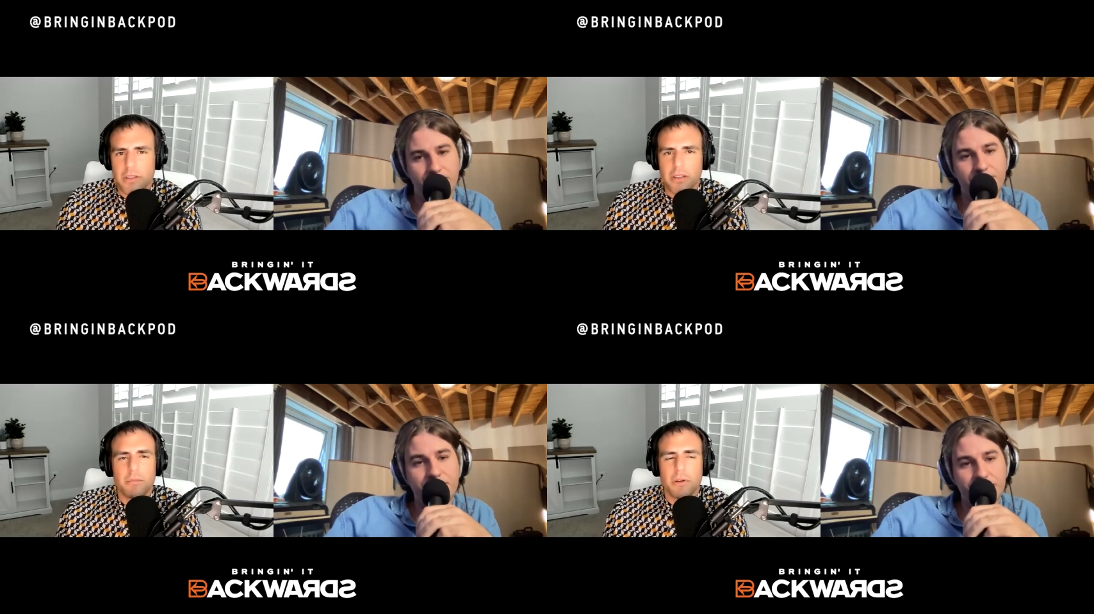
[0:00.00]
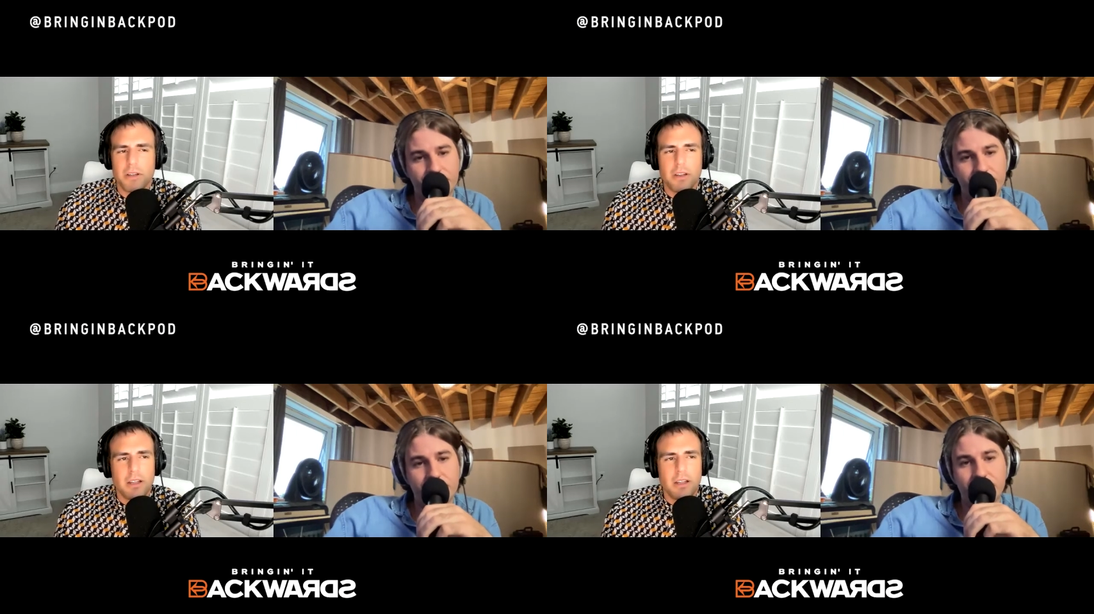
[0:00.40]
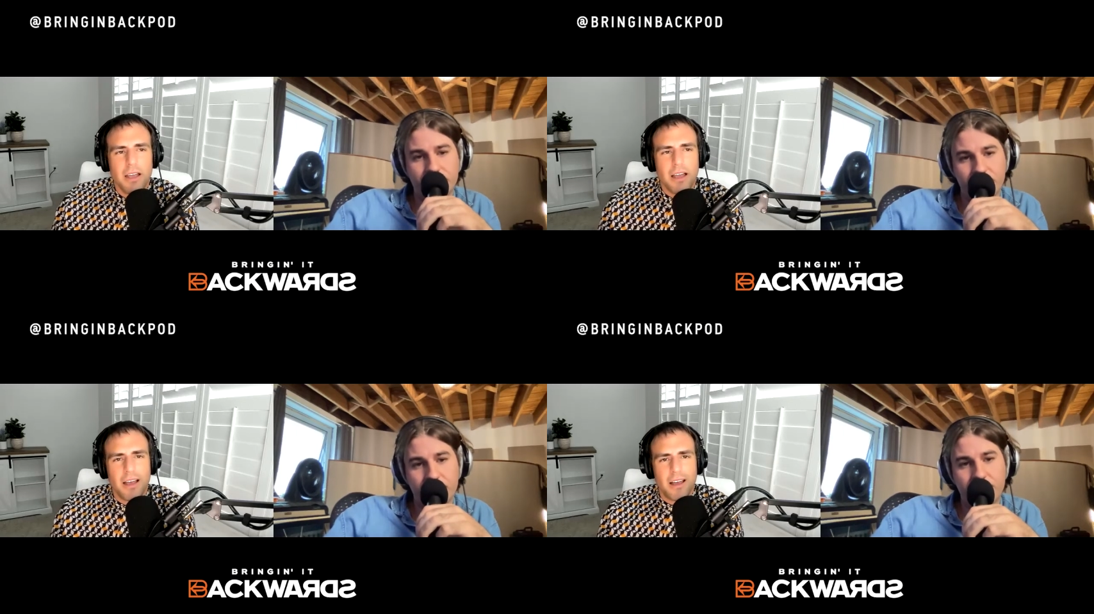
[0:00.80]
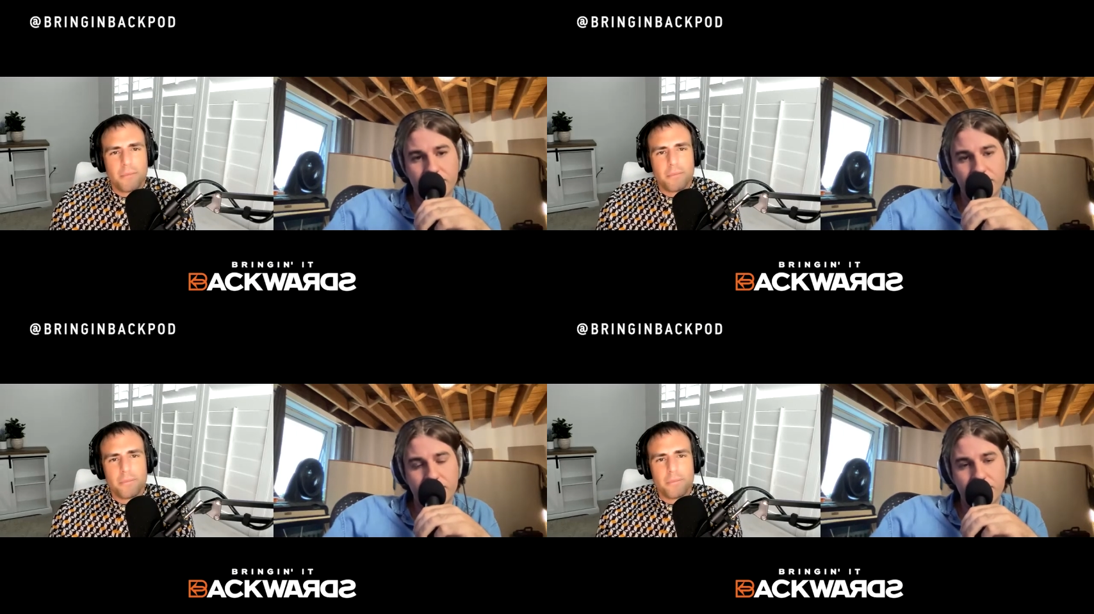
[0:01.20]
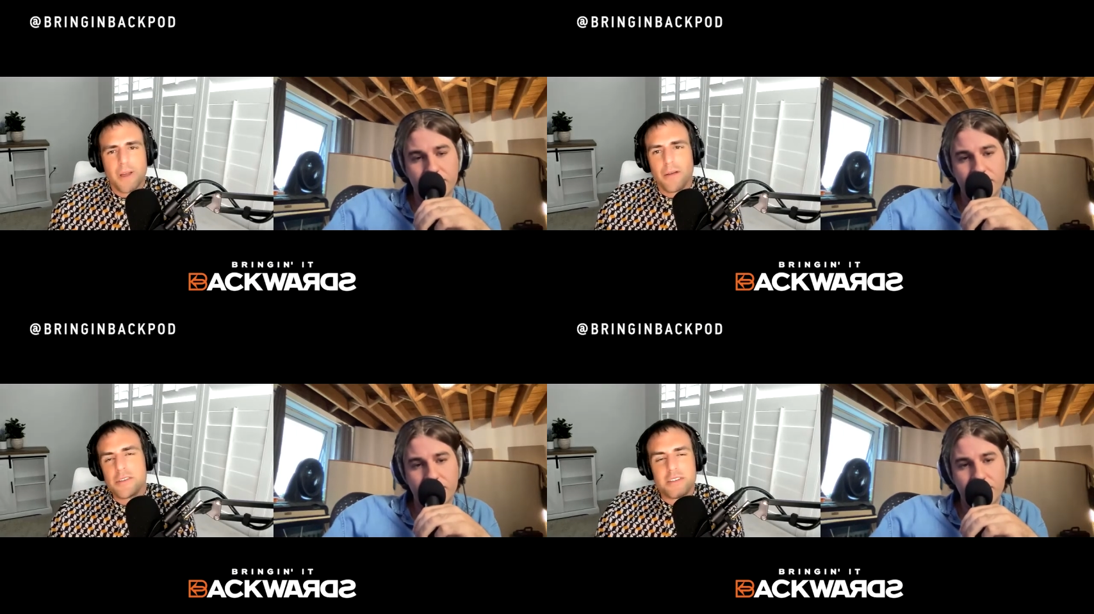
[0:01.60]
Speaker 1: thing, but um
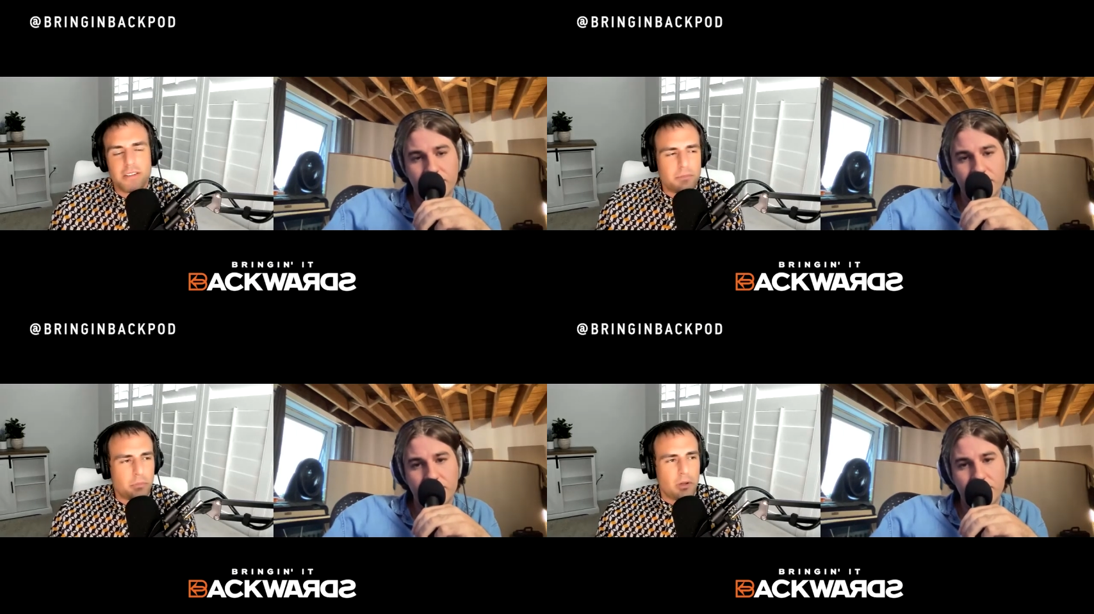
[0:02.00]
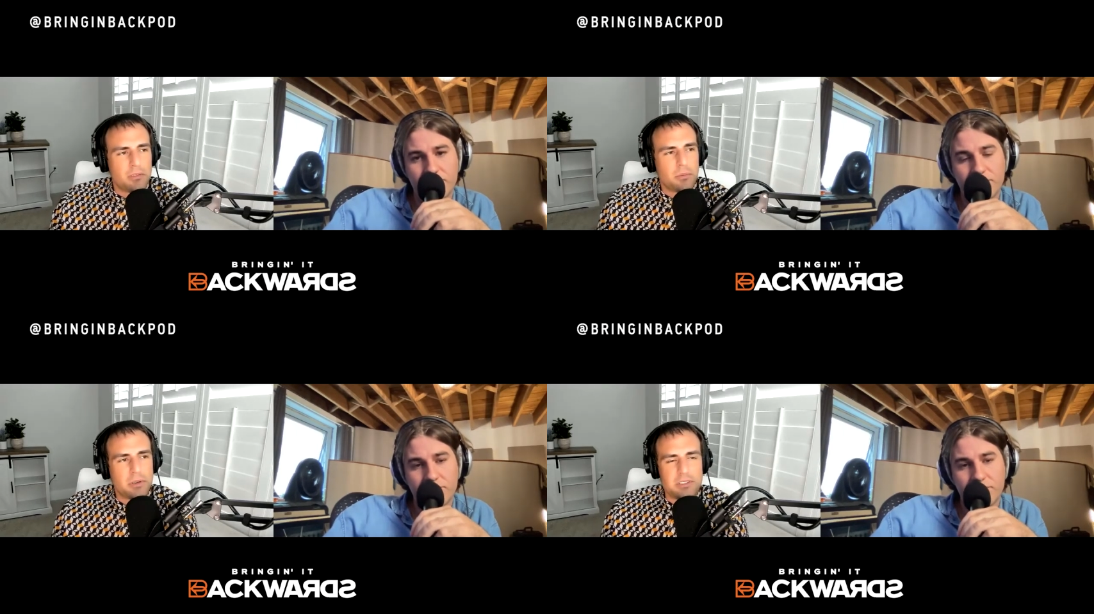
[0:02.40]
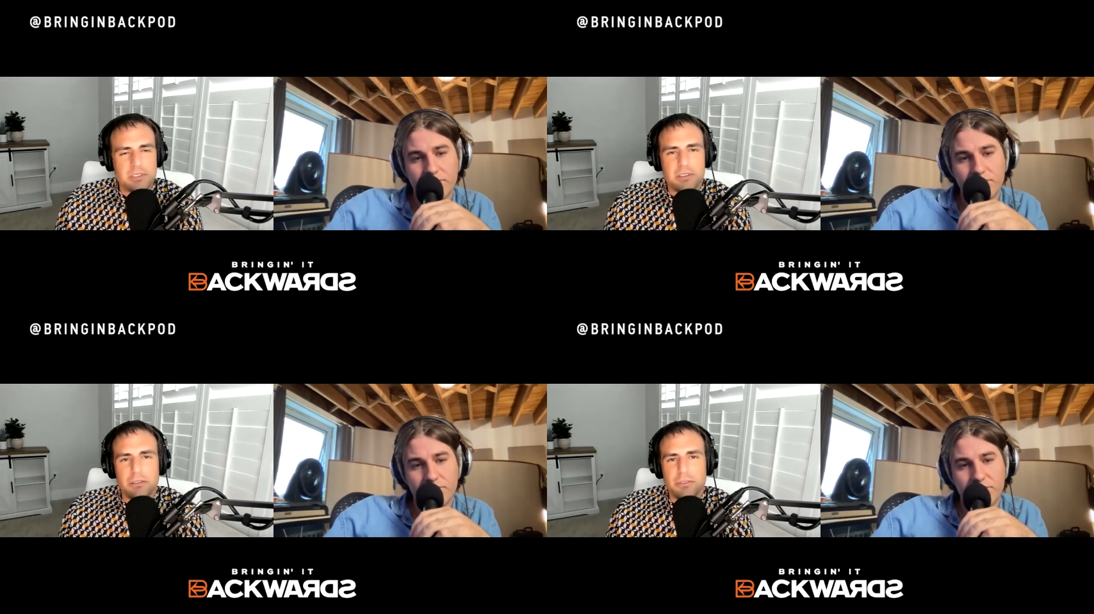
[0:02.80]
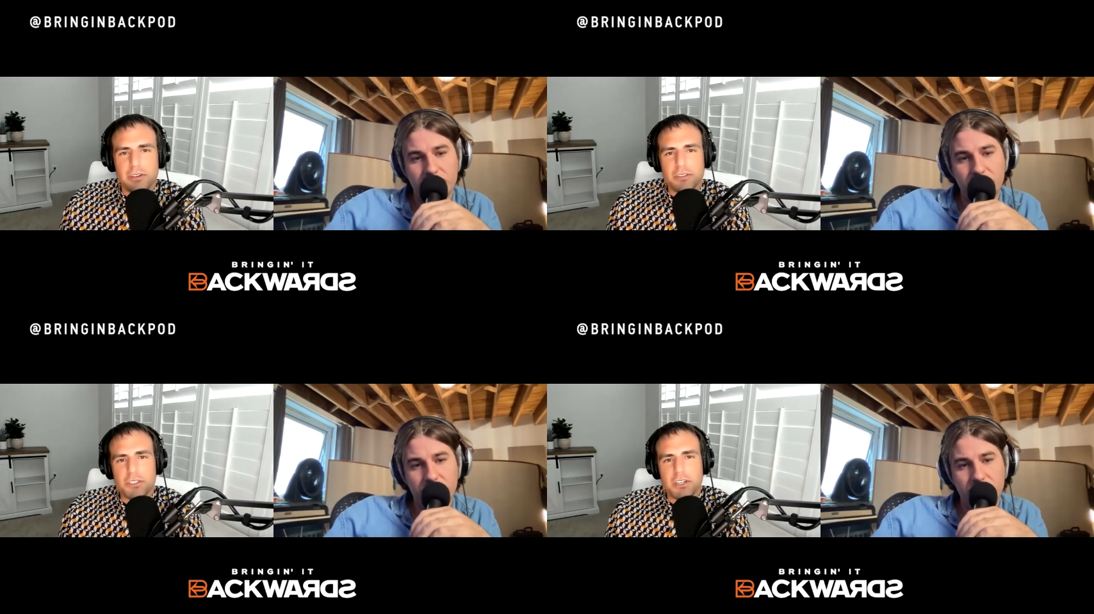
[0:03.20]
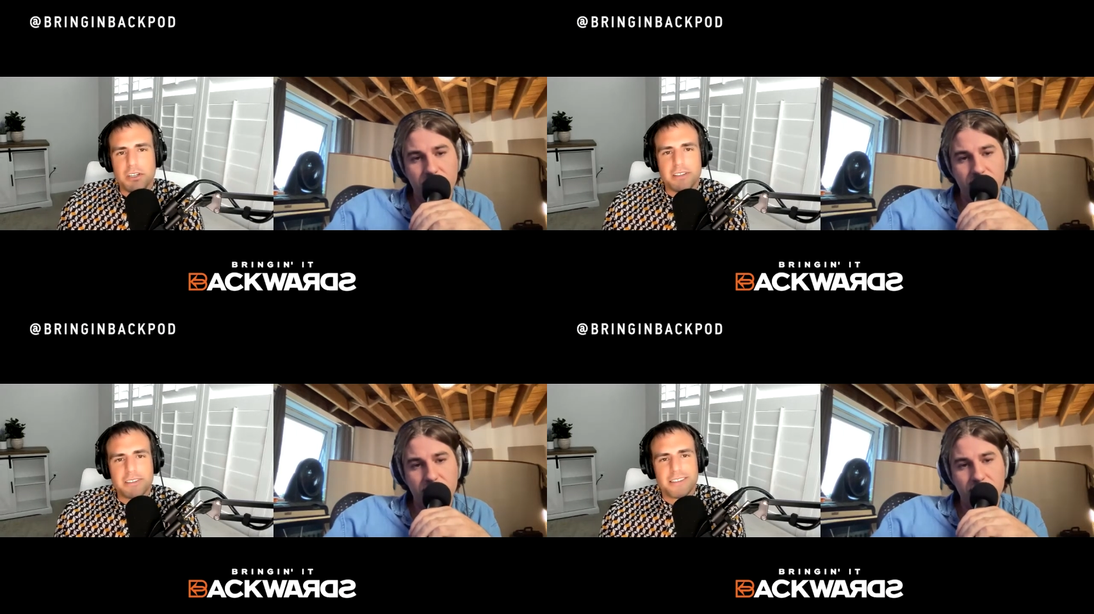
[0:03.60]
obviously palm springs is known for
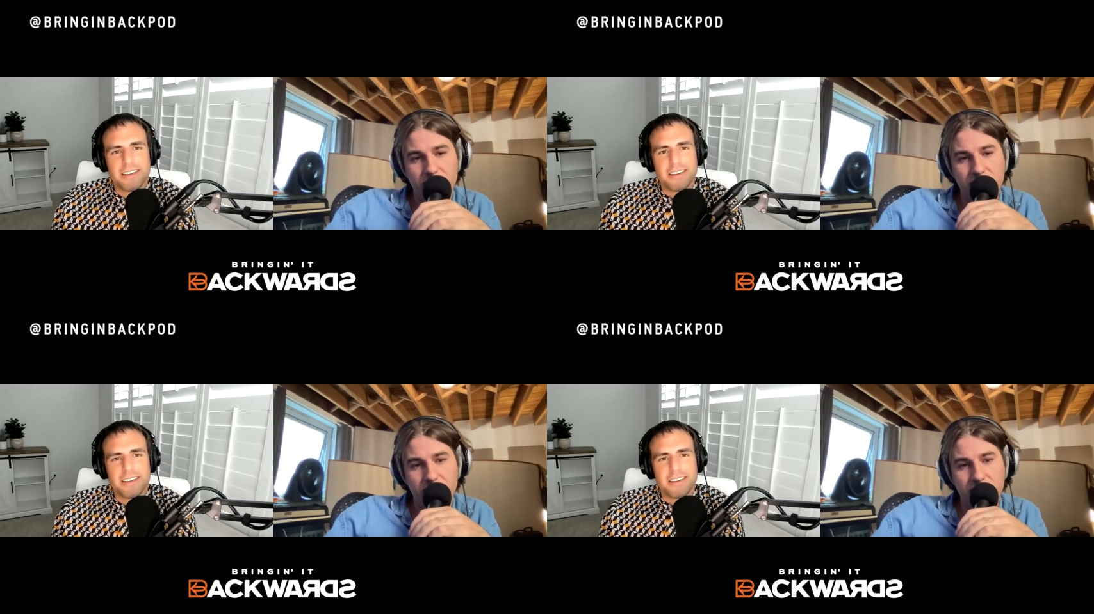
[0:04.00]
coachella so